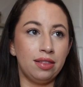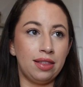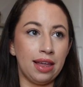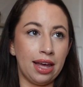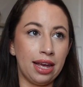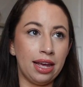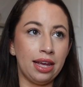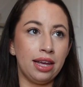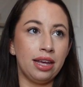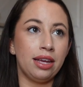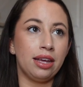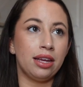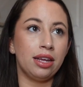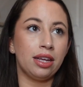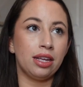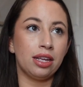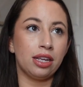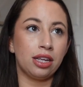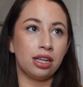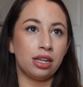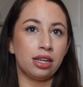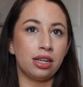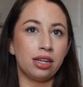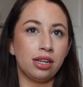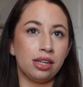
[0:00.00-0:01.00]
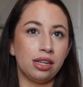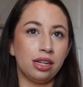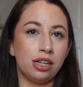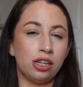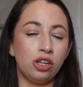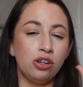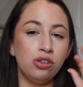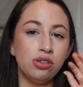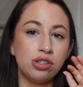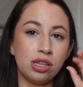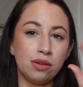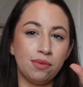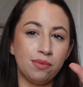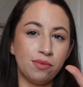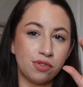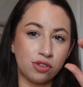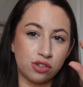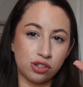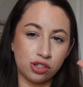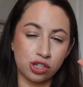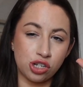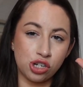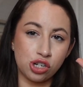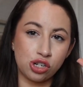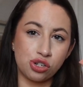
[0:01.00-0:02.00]
They use them
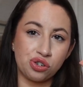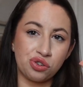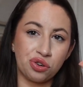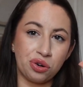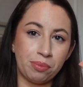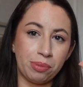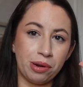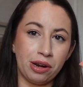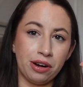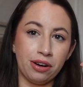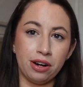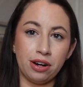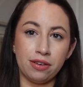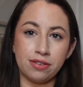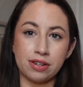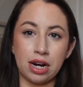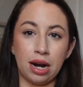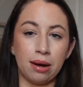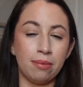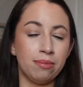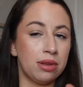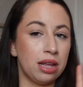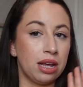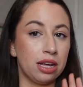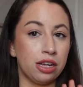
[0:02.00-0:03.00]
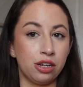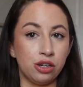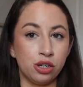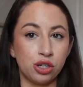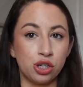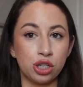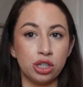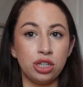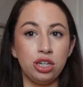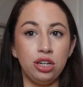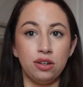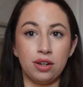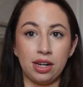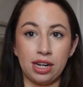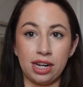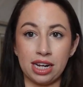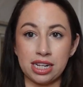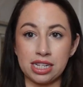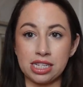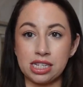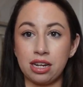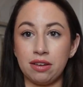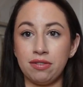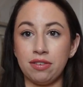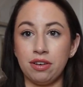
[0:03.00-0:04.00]
for such a short period of time that usually you can
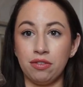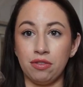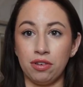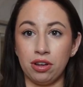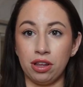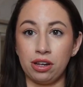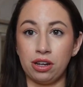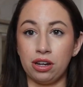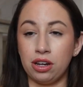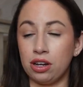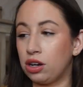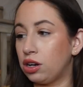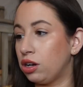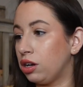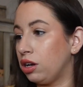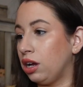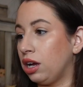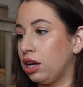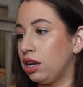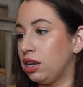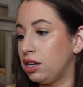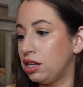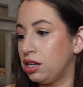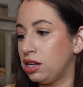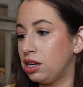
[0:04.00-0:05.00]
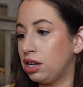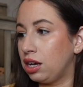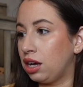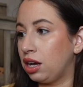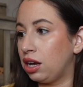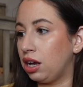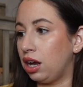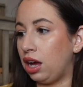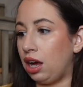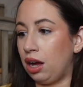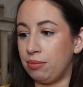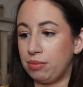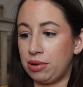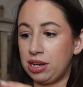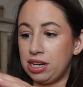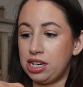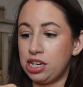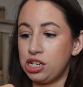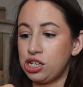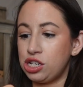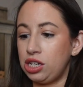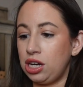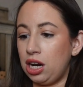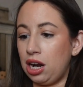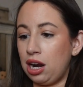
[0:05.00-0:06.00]
get stuff in really good
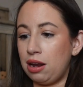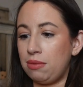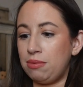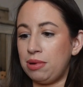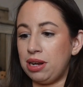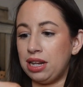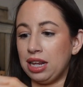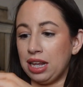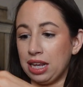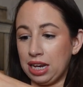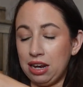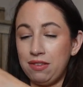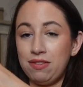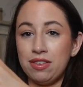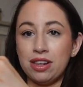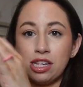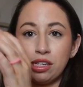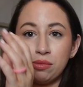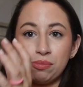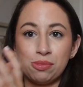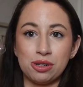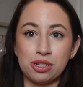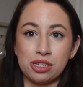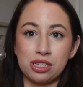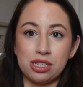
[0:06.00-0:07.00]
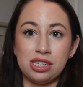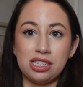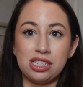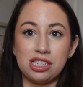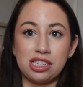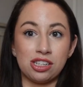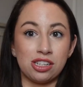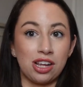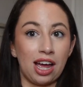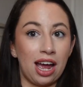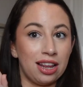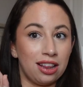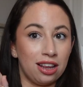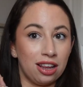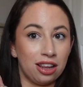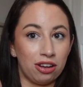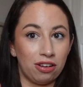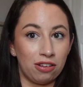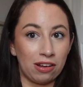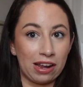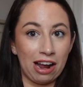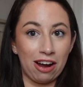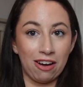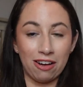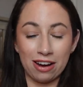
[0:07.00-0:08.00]
condition. And I mean, like, even this person still had the
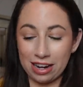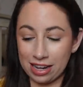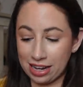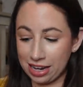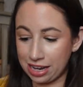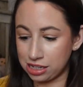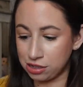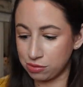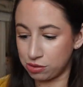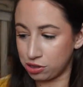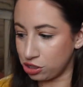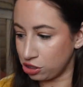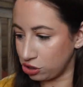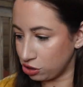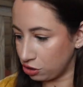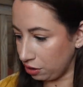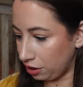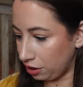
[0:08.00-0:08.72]
little carrying case, which is